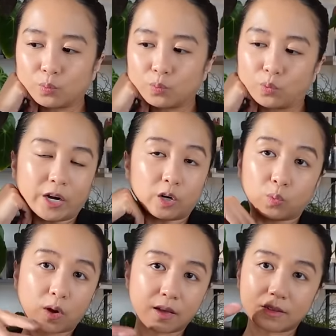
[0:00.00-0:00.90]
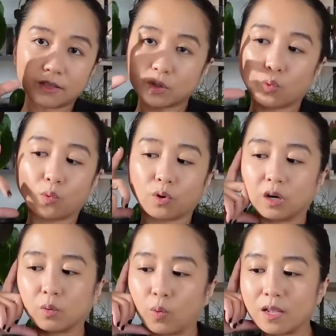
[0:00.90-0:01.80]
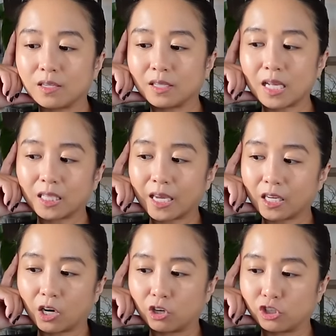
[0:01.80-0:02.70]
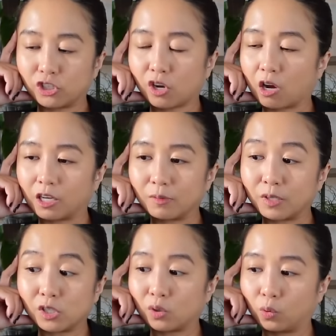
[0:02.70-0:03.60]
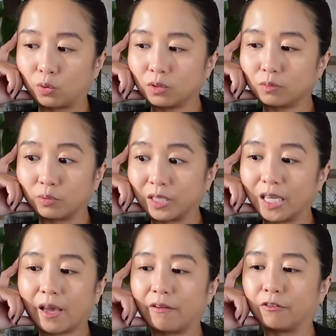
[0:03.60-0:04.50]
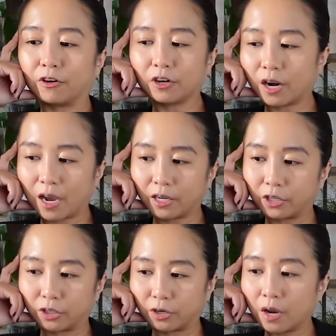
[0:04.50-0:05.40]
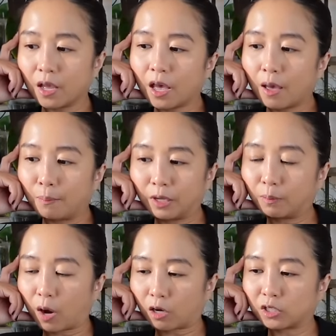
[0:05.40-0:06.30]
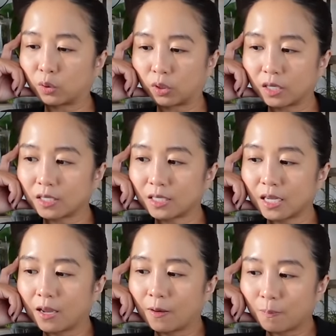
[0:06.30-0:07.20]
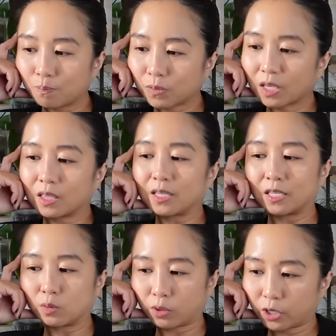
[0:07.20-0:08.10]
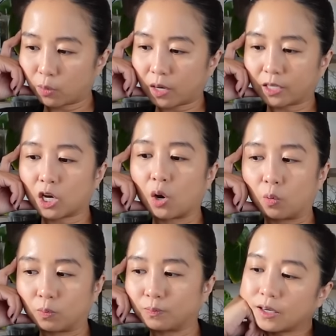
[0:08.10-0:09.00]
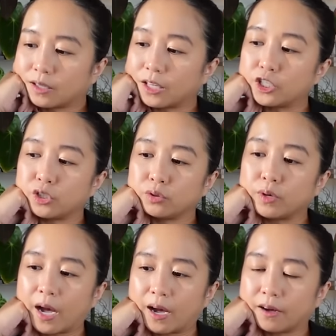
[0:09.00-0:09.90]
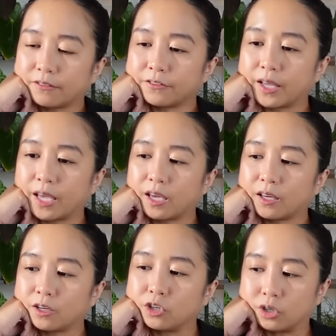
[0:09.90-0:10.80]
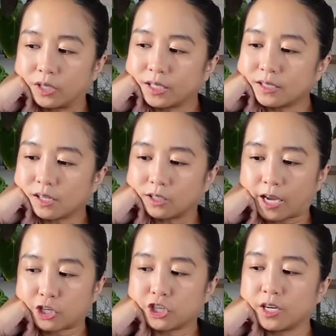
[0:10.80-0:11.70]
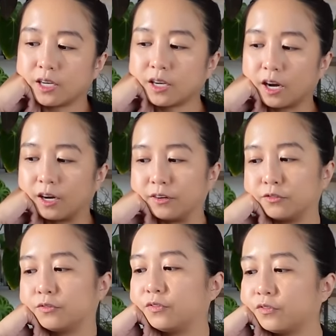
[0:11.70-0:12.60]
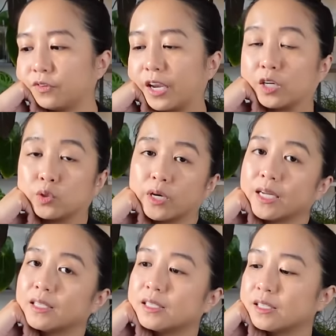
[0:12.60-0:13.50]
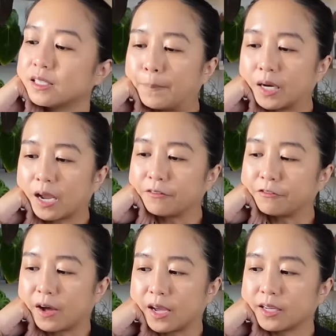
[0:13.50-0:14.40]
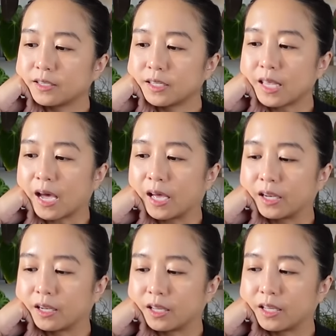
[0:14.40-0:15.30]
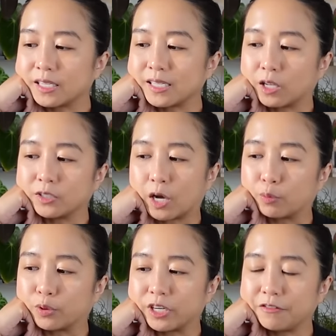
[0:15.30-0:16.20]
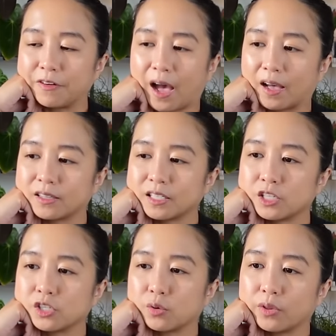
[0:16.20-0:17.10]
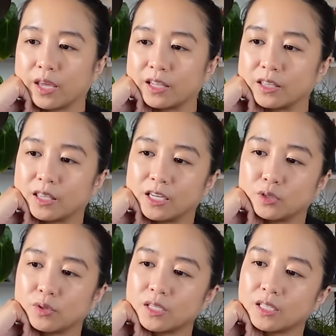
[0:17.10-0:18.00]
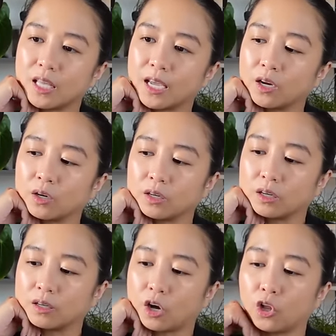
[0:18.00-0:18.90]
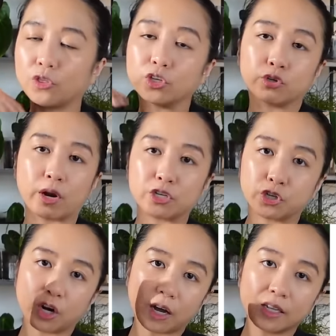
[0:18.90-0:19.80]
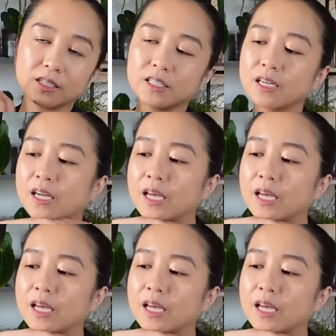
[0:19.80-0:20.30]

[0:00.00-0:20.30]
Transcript: rare ones or ones that like are just not going to be sold really ever at your big box stores, this is where you want to go. They do have a good selection of aroids, but I find that it sells out pretty fast. So they they do this thing called the treasure hunt,